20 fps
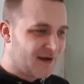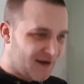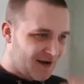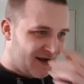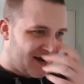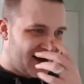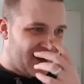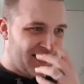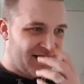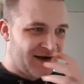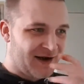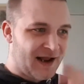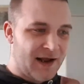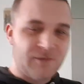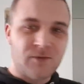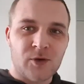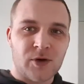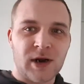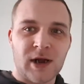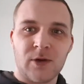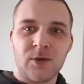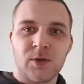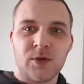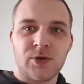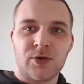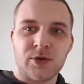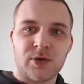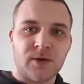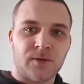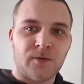And everyone else was
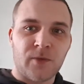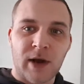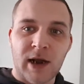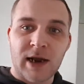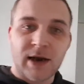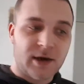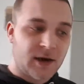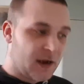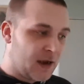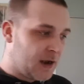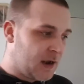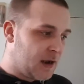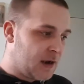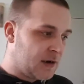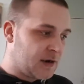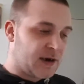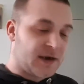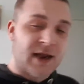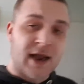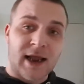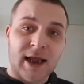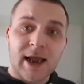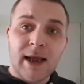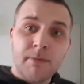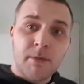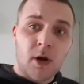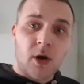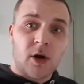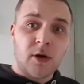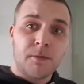just afraid to take
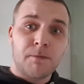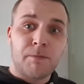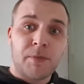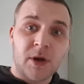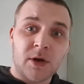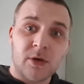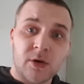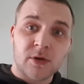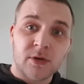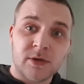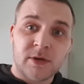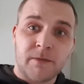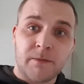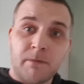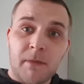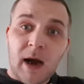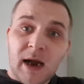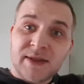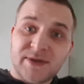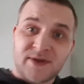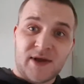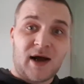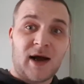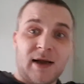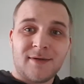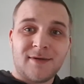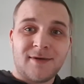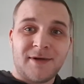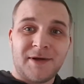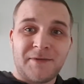him on because of my size.
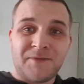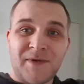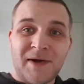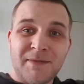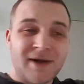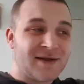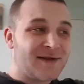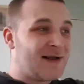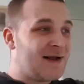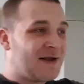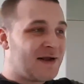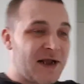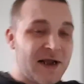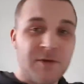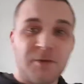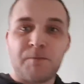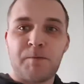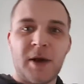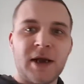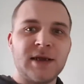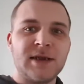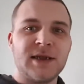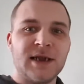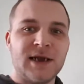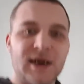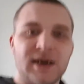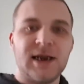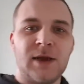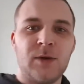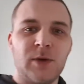If that makes sense. It
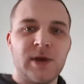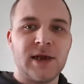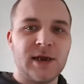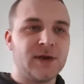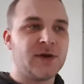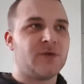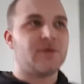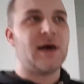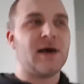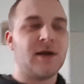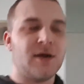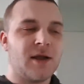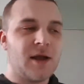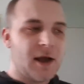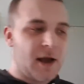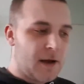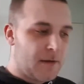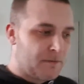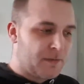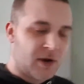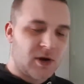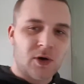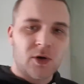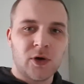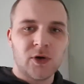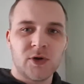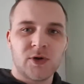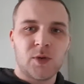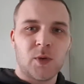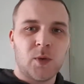basically, we interact
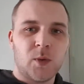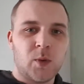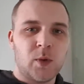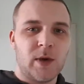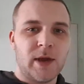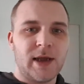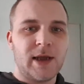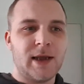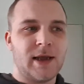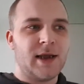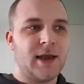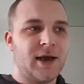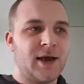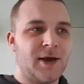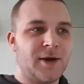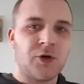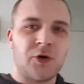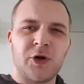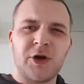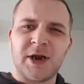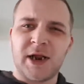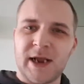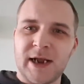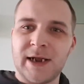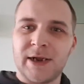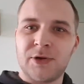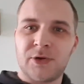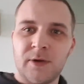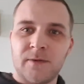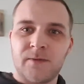because we sorted
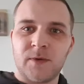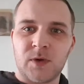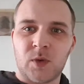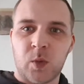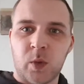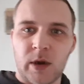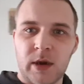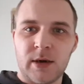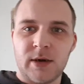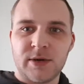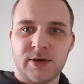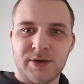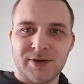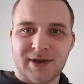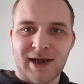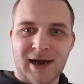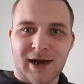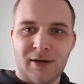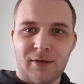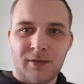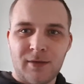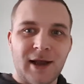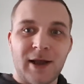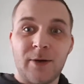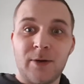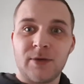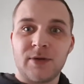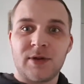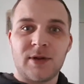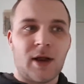each other's weaknesses out. It
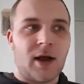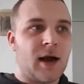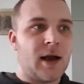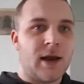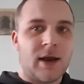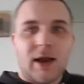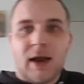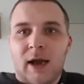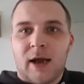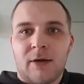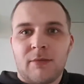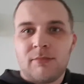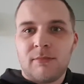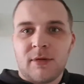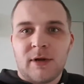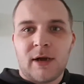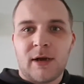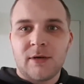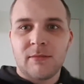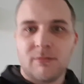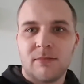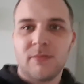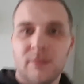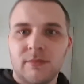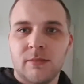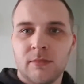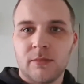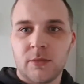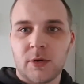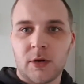was like, yeah, okay,
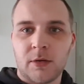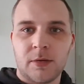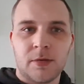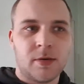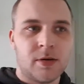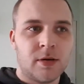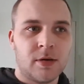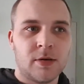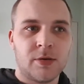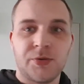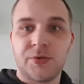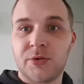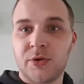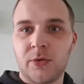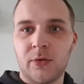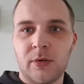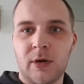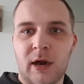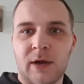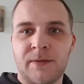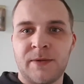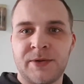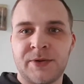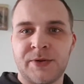well, school life is